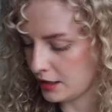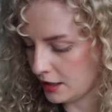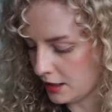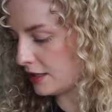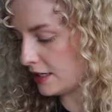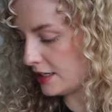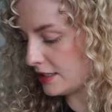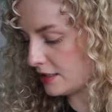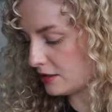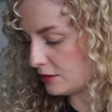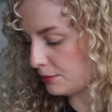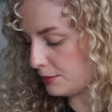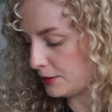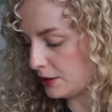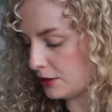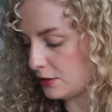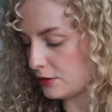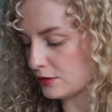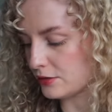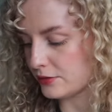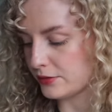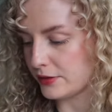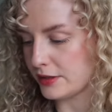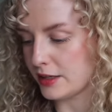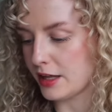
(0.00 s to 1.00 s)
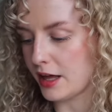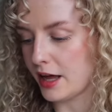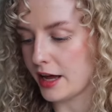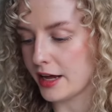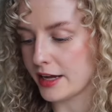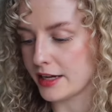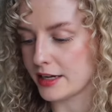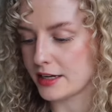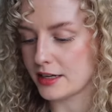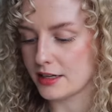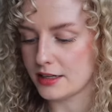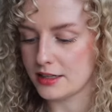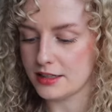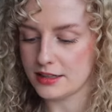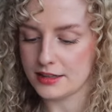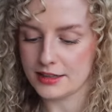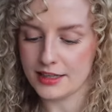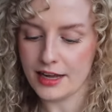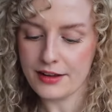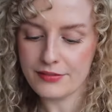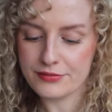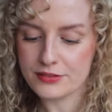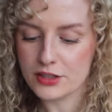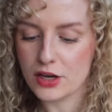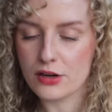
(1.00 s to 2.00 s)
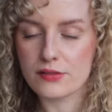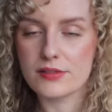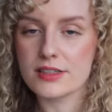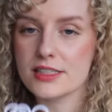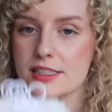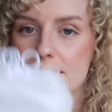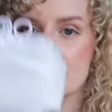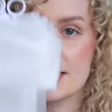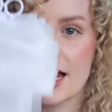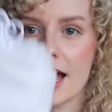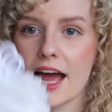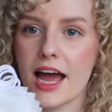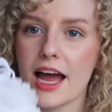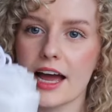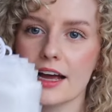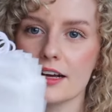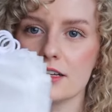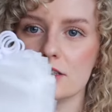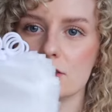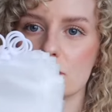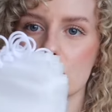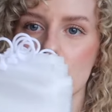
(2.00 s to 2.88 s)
These could be used for like leftover snacks